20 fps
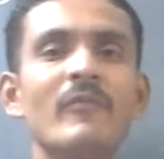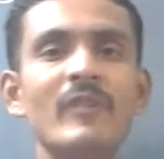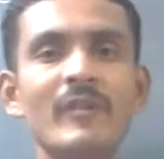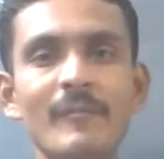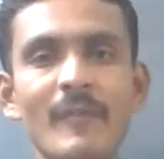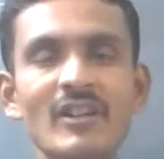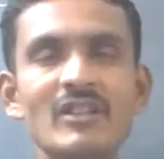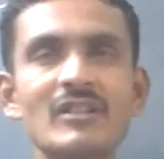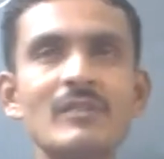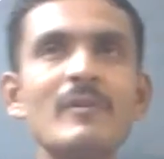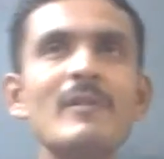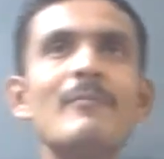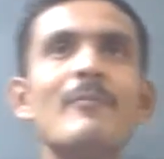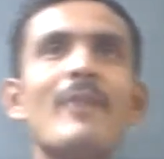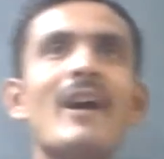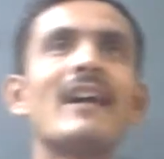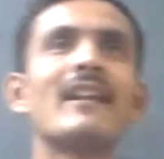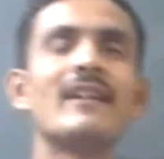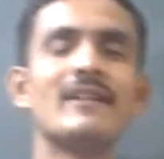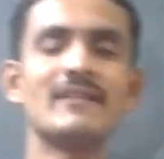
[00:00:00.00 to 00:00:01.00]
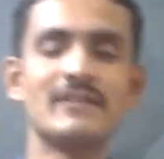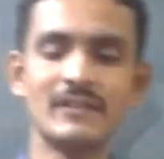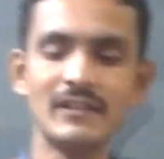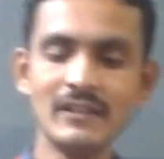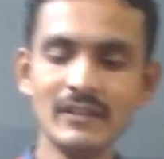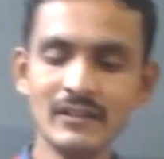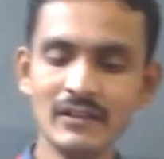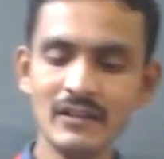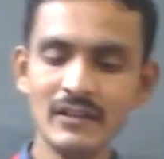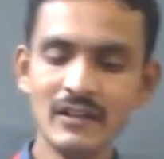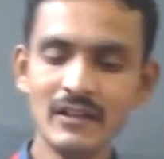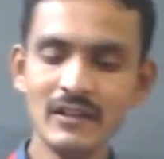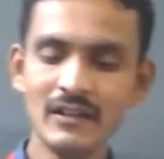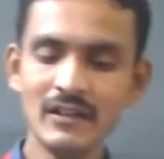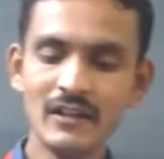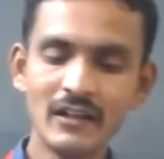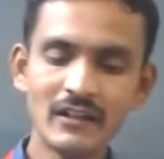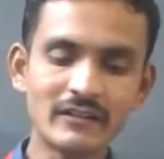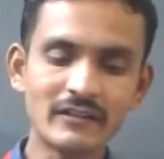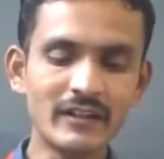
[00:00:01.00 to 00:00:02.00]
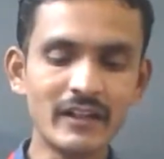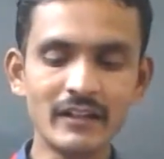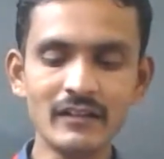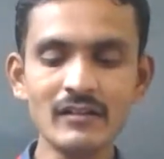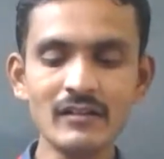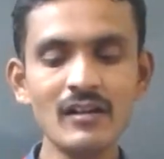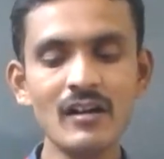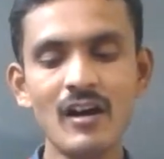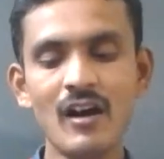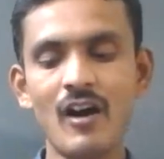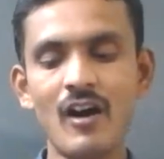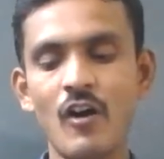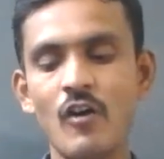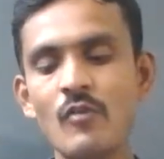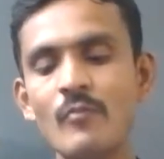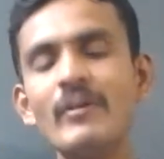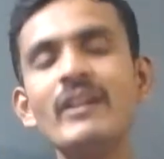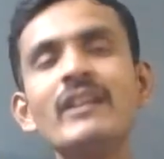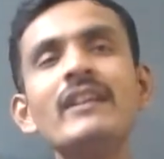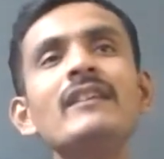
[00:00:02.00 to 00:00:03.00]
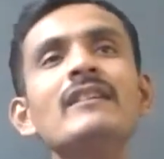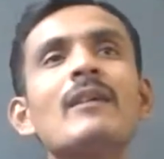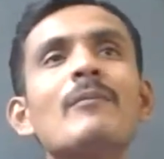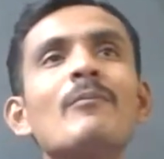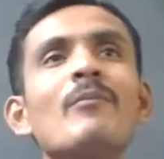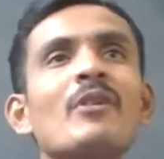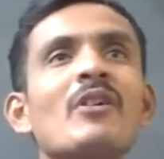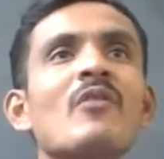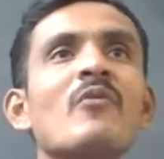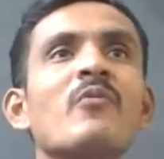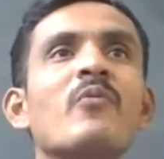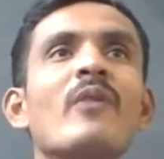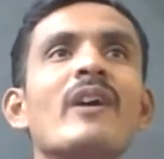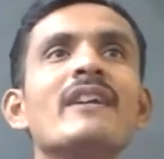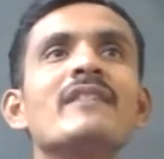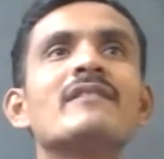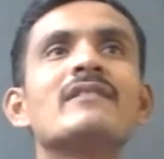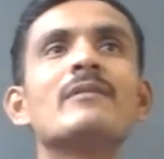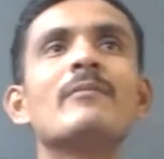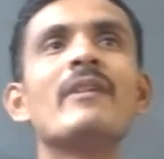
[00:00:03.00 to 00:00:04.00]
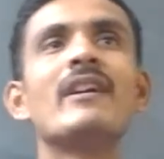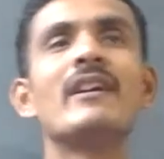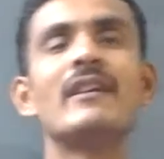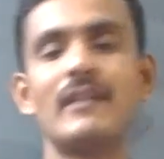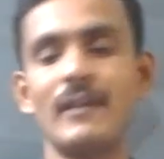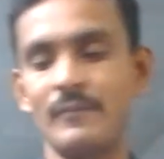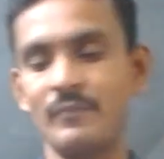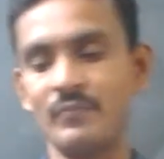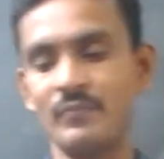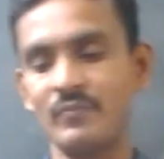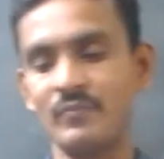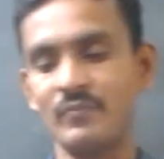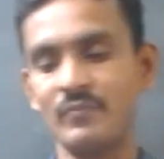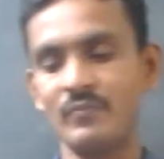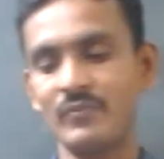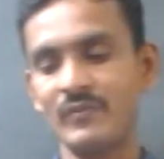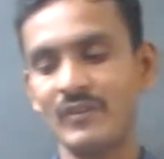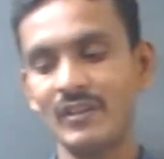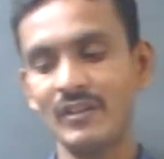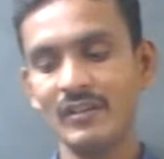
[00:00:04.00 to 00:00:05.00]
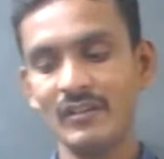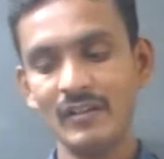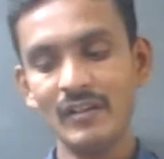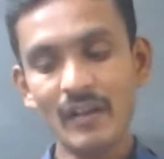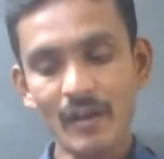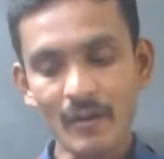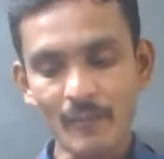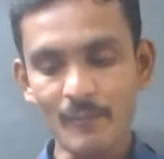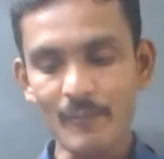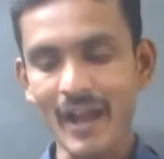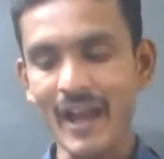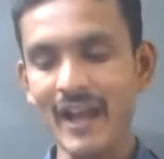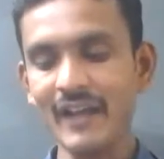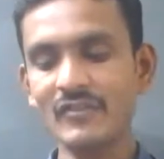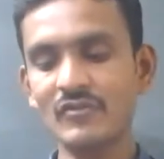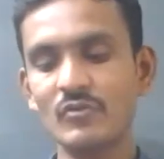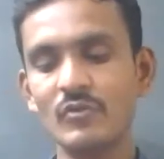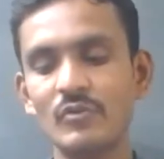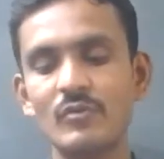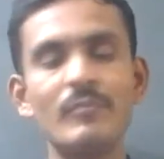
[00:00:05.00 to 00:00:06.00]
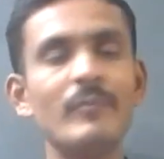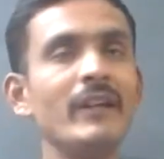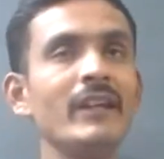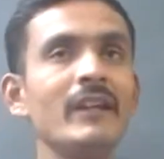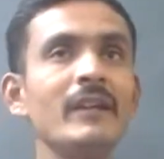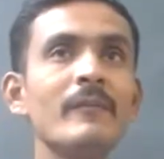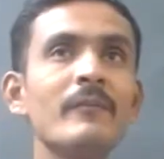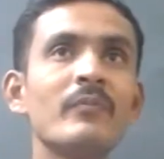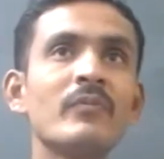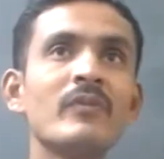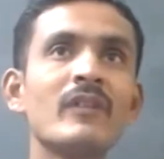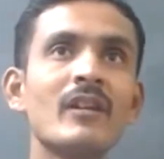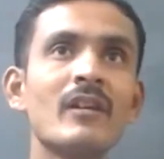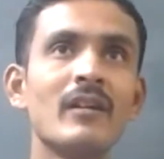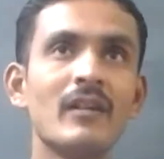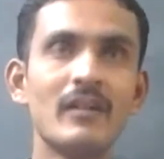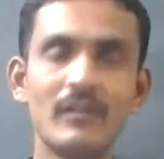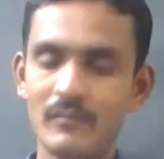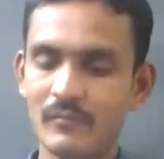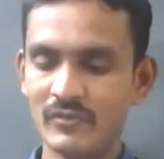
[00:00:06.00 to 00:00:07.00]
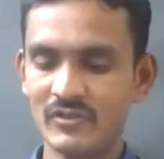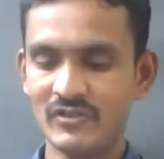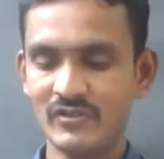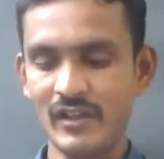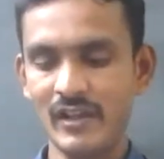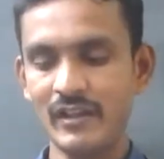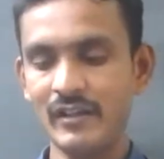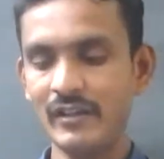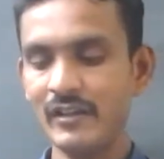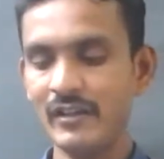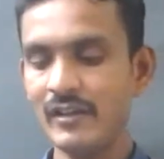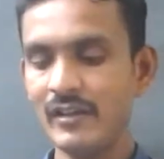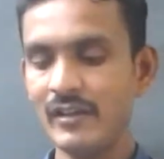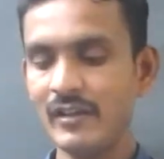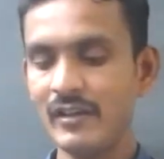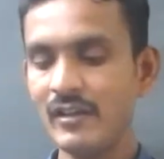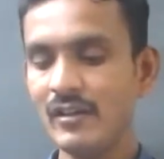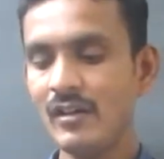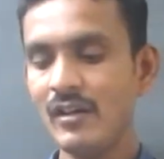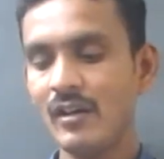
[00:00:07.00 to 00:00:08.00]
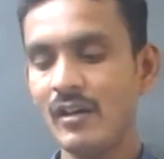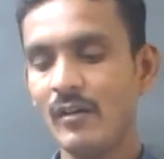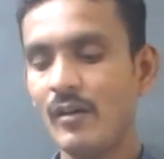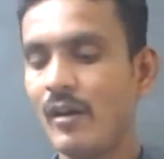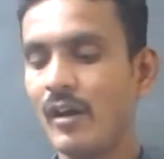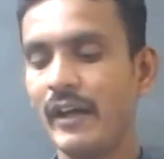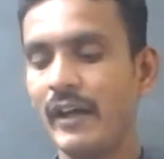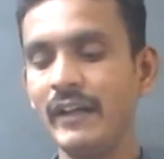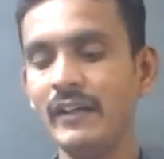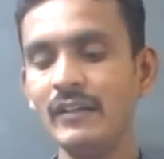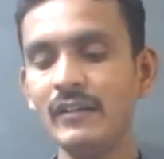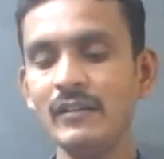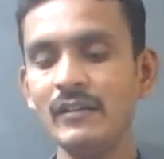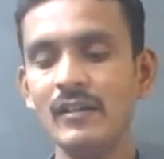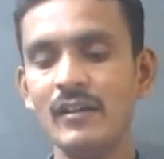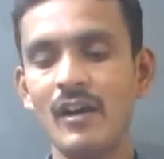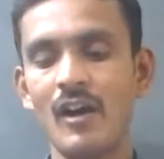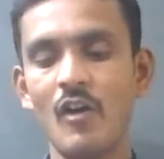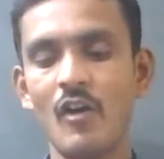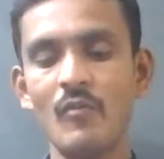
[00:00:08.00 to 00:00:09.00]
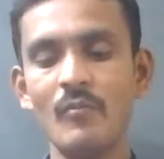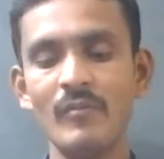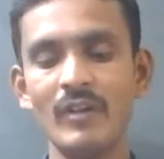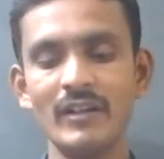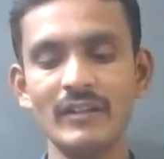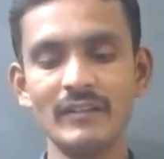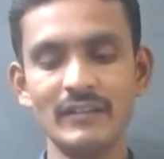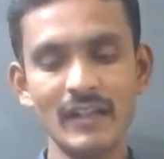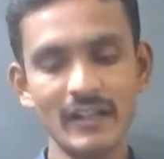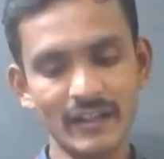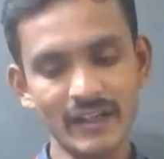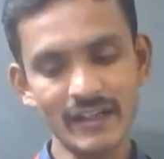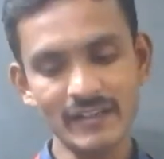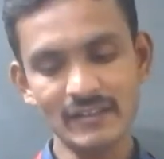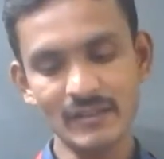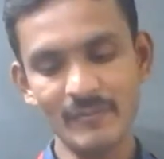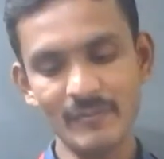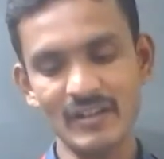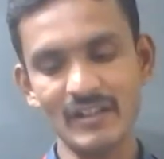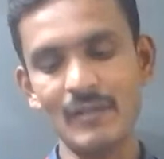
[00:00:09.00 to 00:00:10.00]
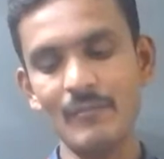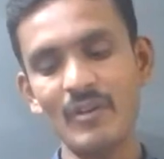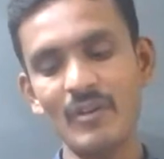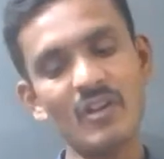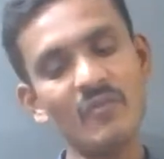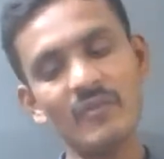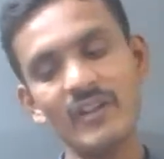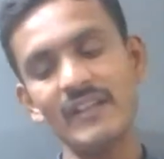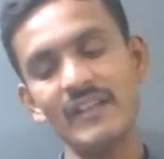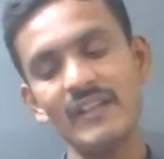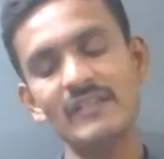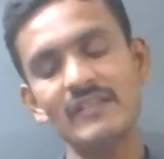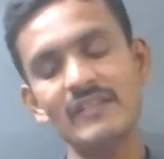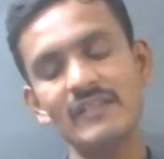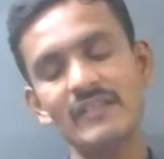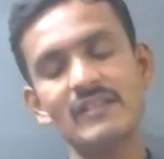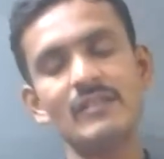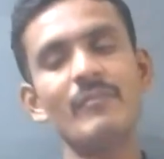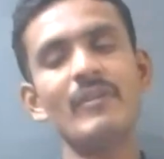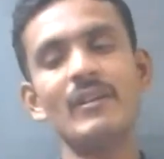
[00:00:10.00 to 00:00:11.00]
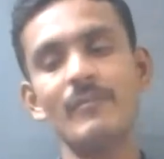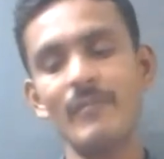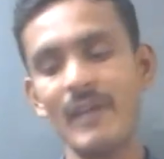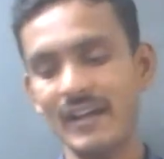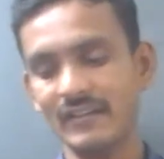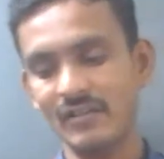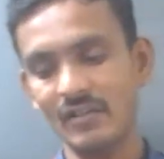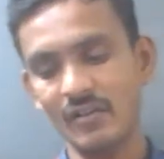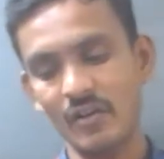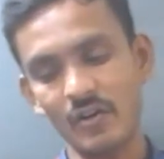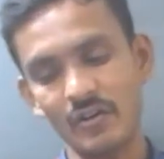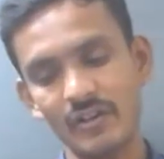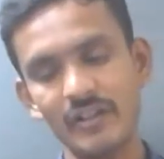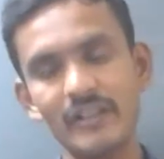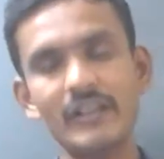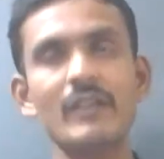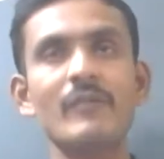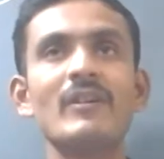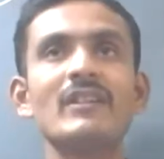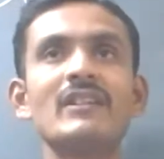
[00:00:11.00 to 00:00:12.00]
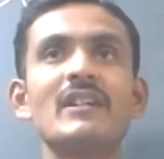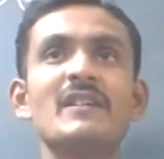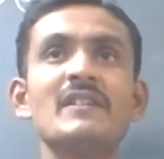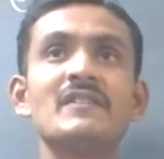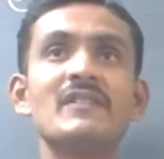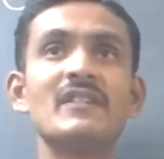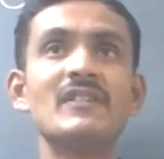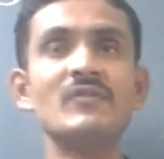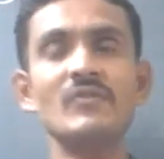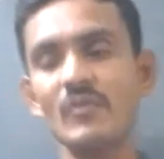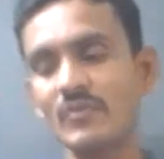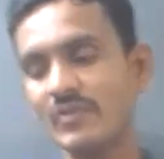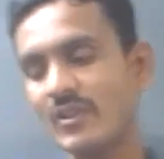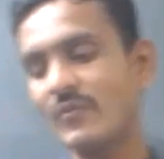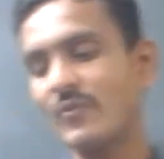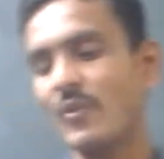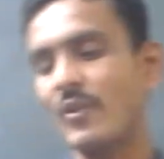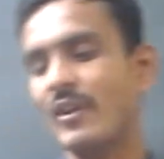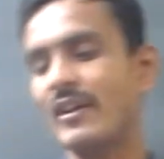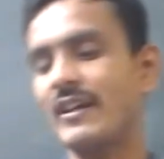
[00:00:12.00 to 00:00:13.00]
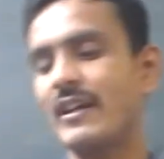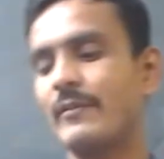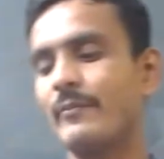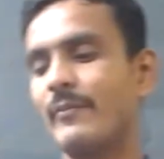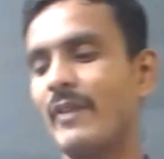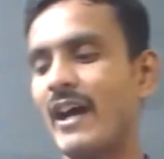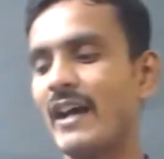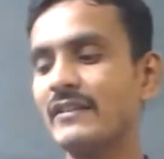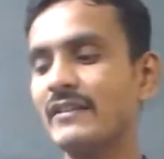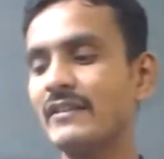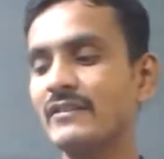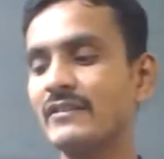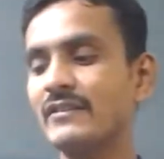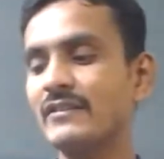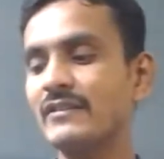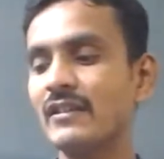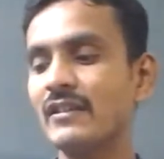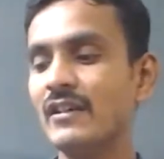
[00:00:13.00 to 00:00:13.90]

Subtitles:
we must be balanced. Then how many number of white cement bags should be sold, and how the gray cement number of gray cement bags are already given, that is 6,400 bags.